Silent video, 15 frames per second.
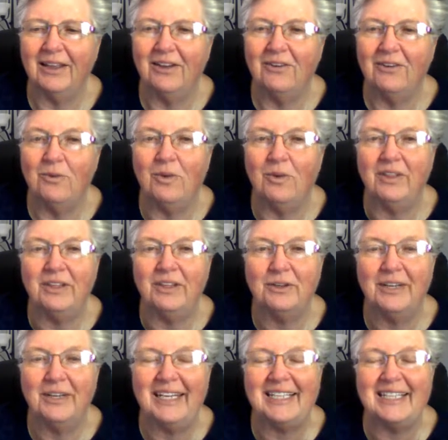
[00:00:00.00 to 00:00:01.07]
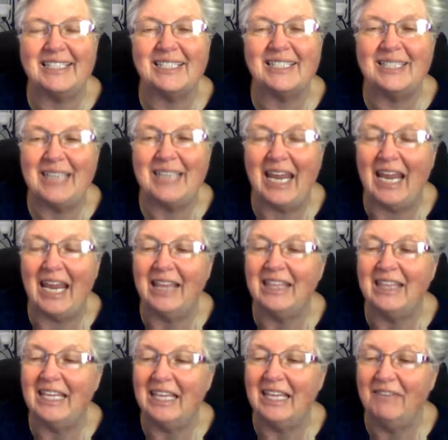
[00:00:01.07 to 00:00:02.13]
Well, they're going to get to stay the
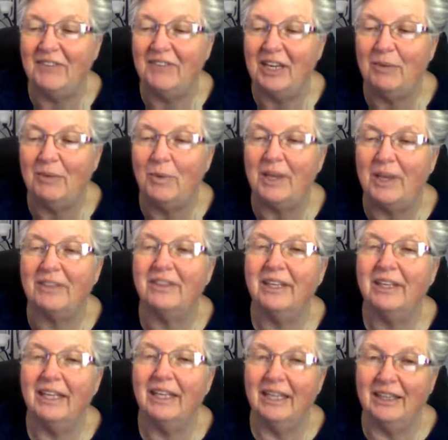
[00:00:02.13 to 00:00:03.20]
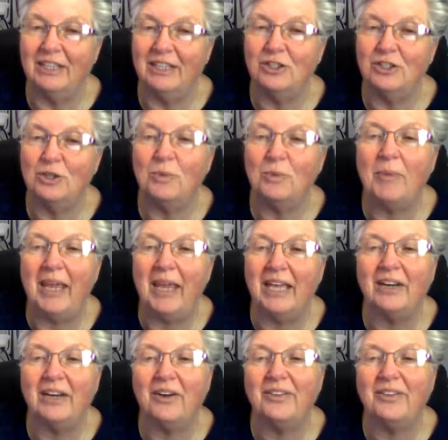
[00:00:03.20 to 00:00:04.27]
evening with the 2 men,
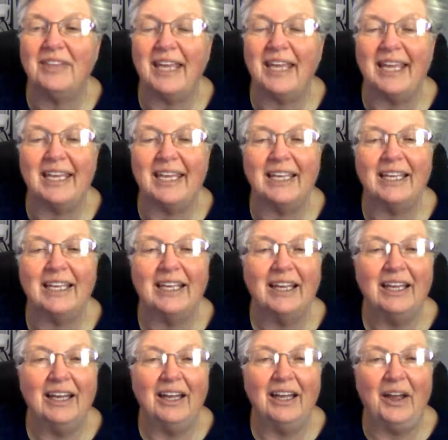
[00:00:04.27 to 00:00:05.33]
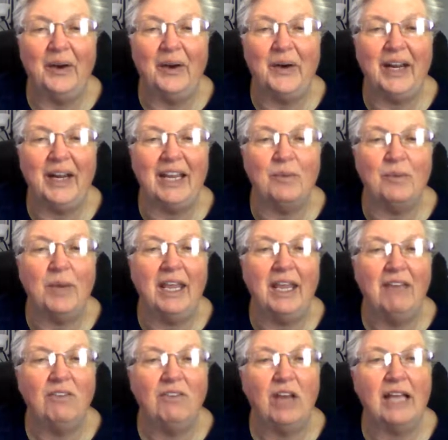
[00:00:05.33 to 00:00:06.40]
aren't they? All right, we have
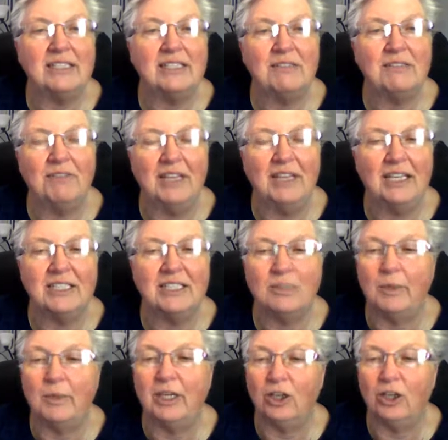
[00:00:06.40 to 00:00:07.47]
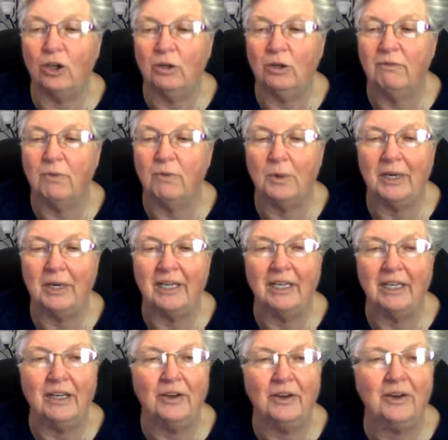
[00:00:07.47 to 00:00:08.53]
lots of things that we can look for in
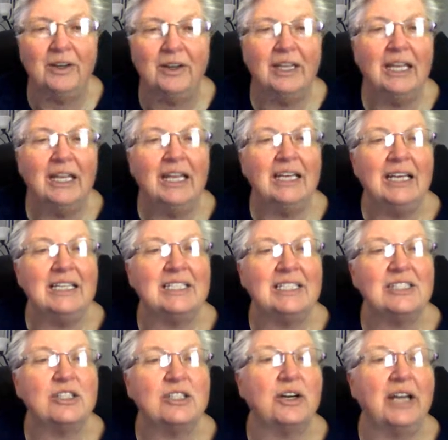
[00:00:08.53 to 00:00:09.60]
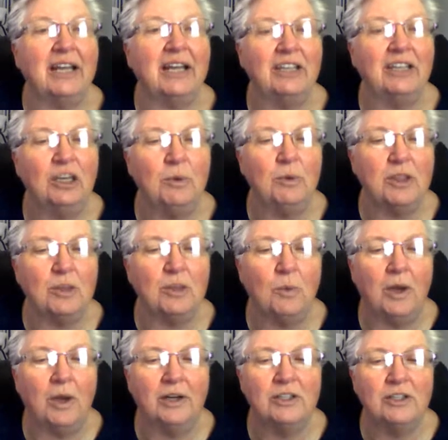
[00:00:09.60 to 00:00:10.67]
here. Let's start out here with the
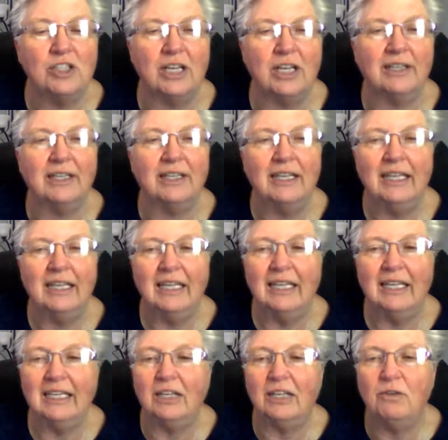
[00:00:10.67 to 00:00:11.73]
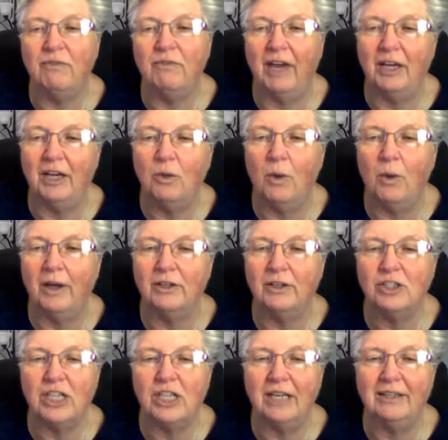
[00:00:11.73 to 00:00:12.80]
water jug. Can you find a water
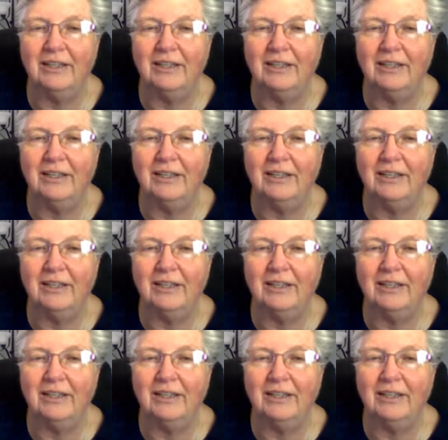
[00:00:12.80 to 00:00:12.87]
jug?